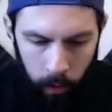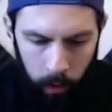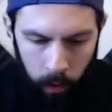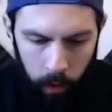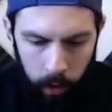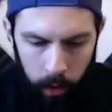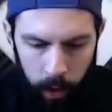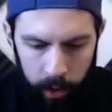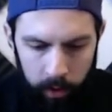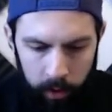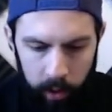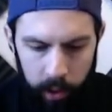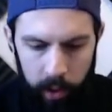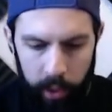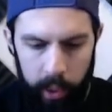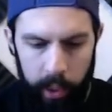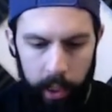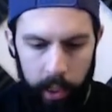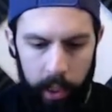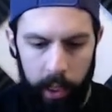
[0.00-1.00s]
I see
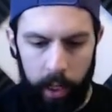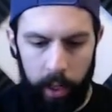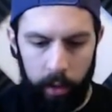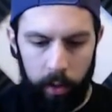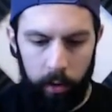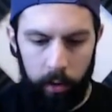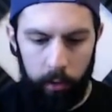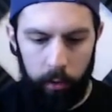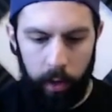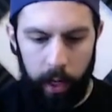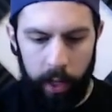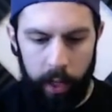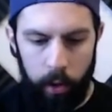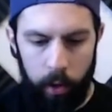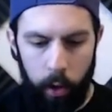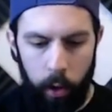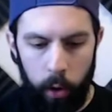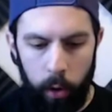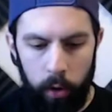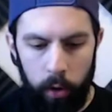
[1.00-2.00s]
the Wraith
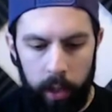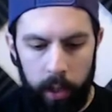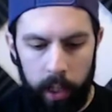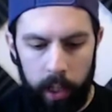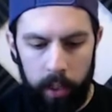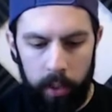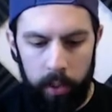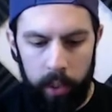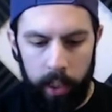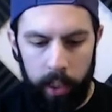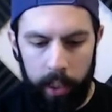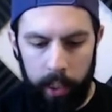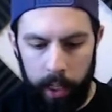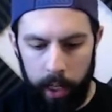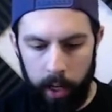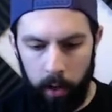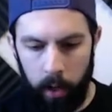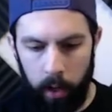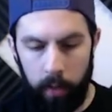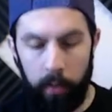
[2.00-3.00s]
cooler there sticking
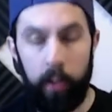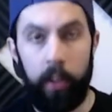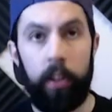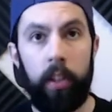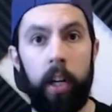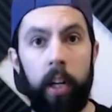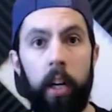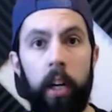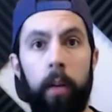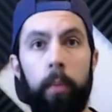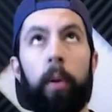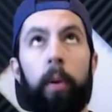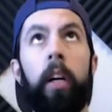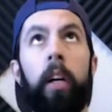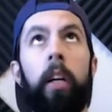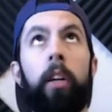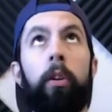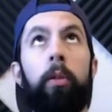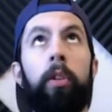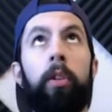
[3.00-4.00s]
out of the top.
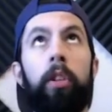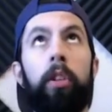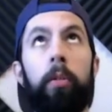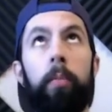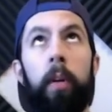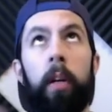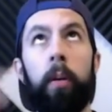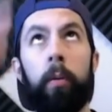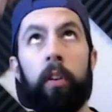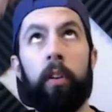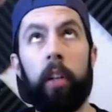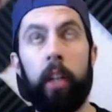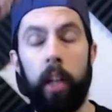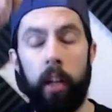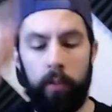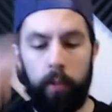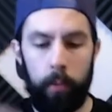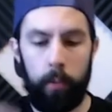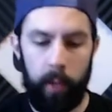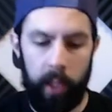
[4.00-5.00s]
You should be able to see
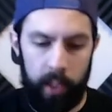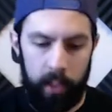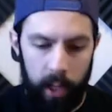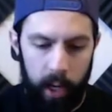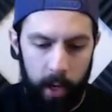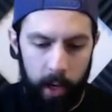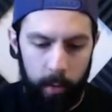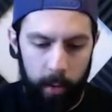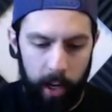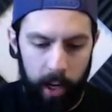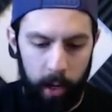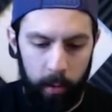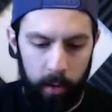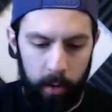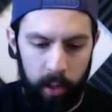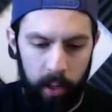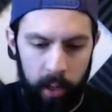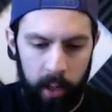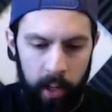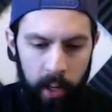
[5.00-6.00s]
that from my top
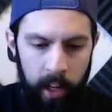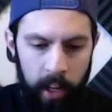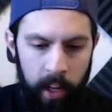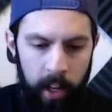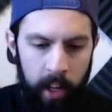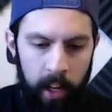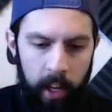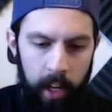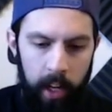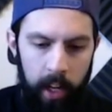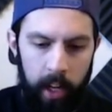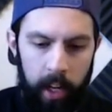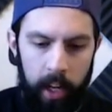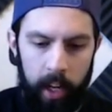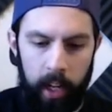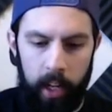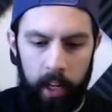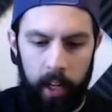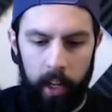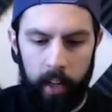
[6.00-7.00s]
camera
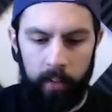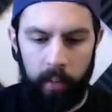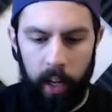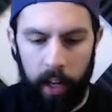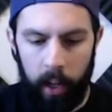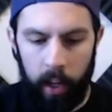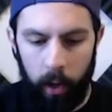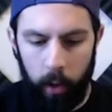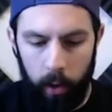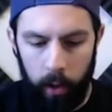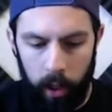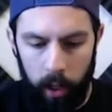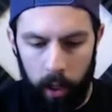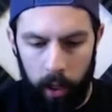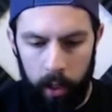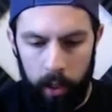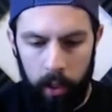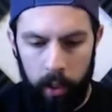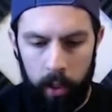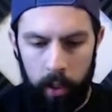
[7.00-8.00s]
I've got going
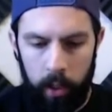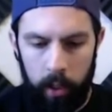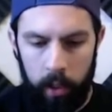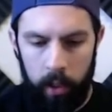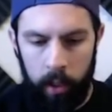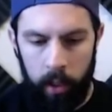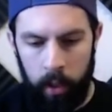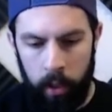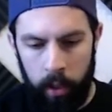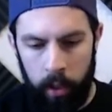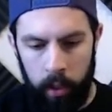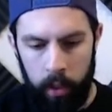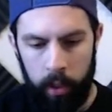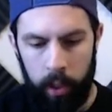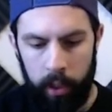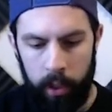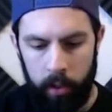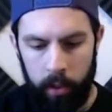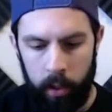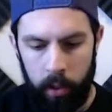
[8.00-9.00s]
on.
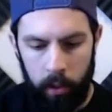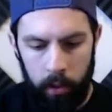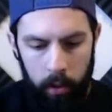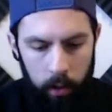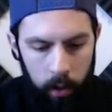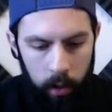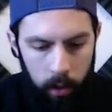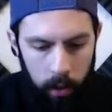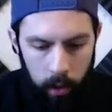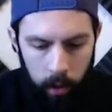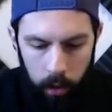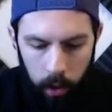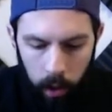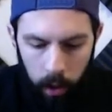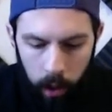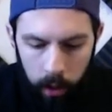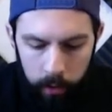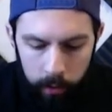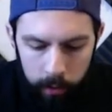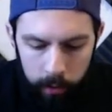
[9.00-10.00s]
Nice little
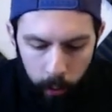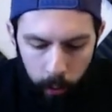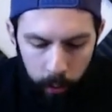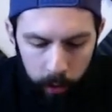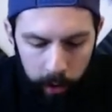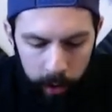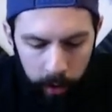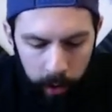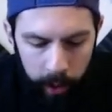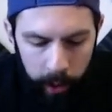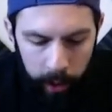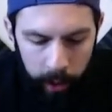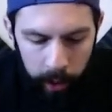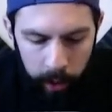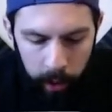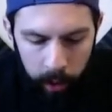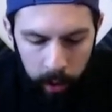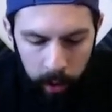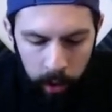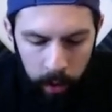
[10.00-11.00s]
unfolding
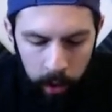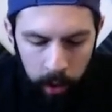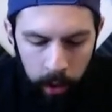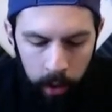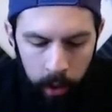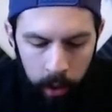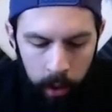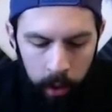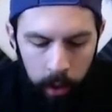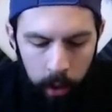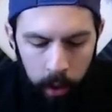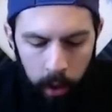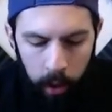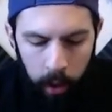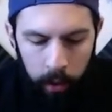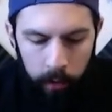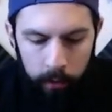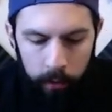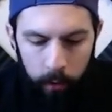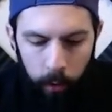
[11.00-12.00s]
there,
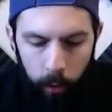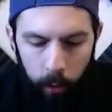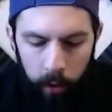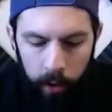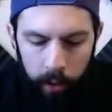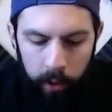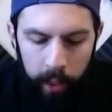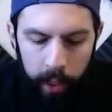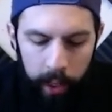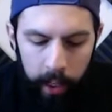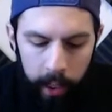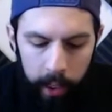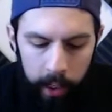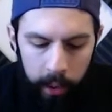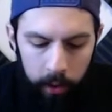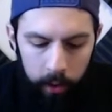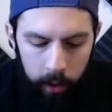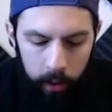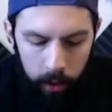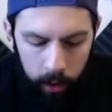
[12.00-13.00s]
unfolding
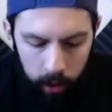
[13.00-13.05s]
that.